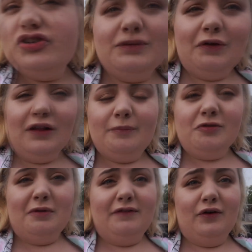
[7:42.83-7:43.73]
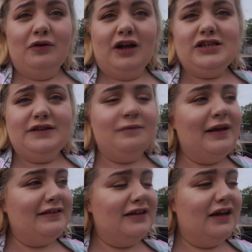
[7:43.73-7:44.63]
the vlog clips on my phone actually from
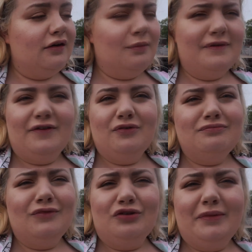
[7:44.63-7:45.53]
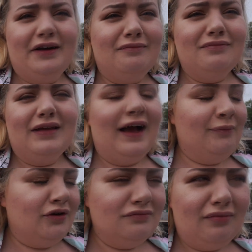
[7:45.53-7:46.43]
yesterday, on my phone, on my
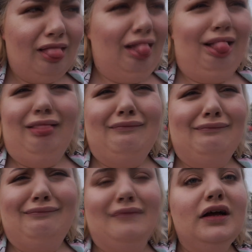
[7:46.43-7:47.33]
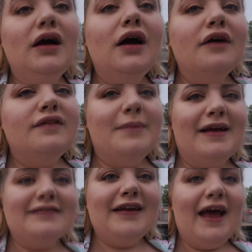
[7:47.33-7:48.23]
camera from
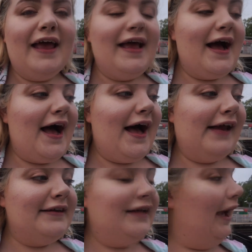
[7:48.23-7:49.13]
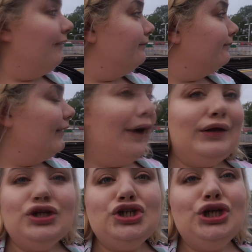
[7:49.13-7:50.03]
yesterday and yeah, get on
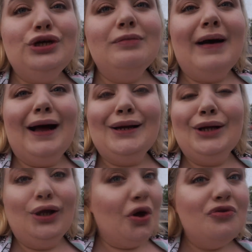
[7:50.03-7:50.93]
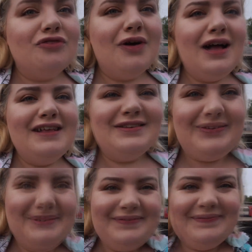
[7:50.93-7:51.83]
the tube and go to rehearsal.